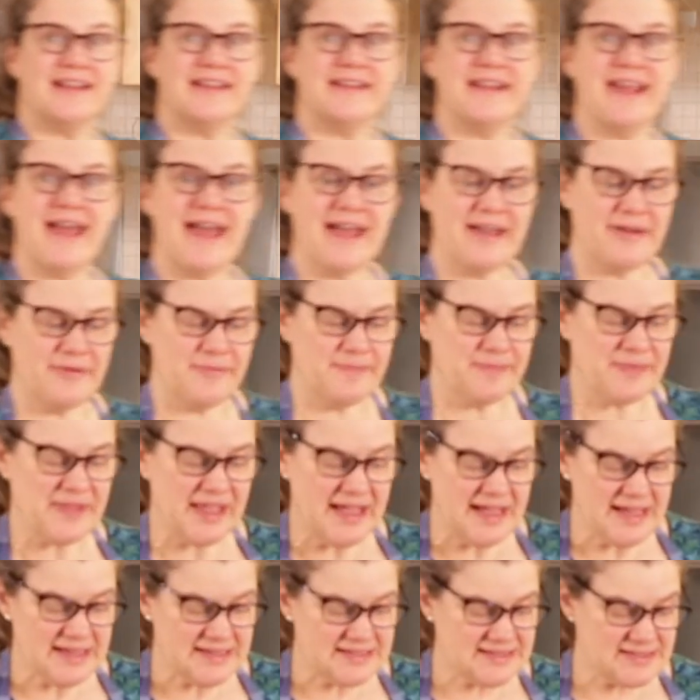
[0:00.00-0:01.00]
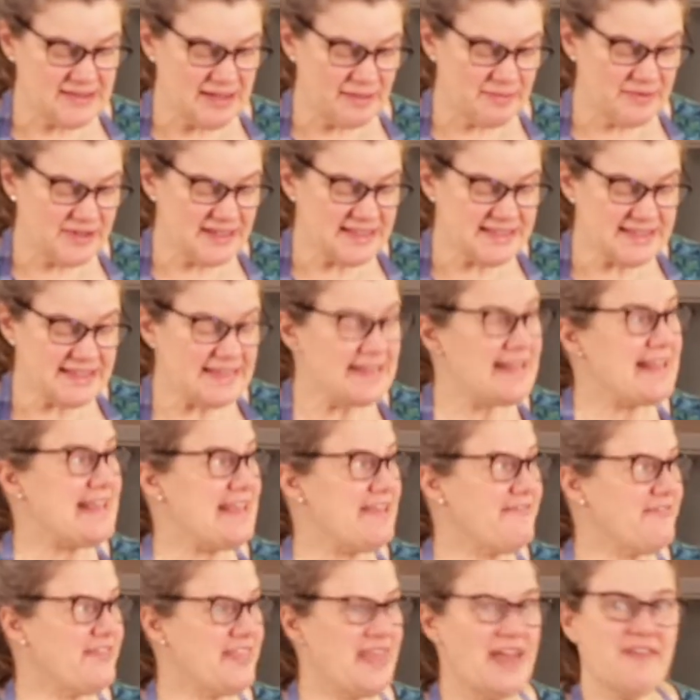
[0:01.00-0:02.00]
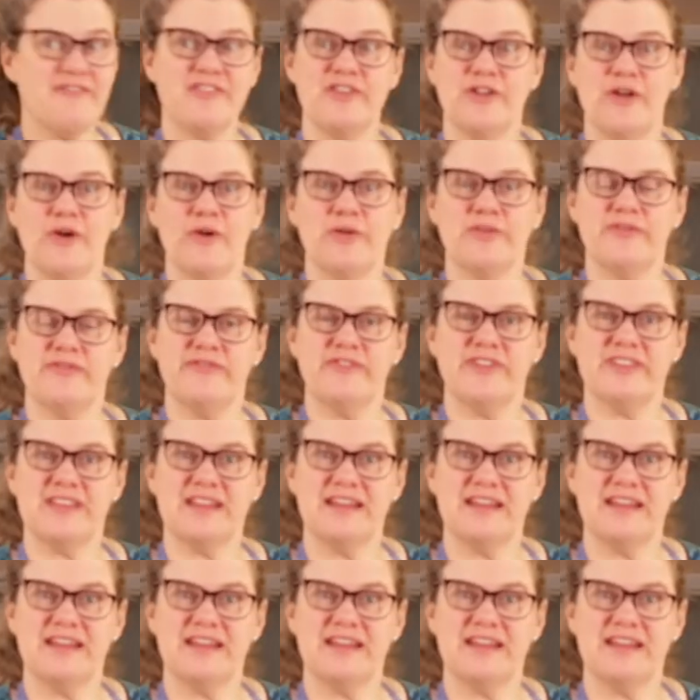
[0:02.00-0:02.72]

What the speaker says: to cook, and they should be a nice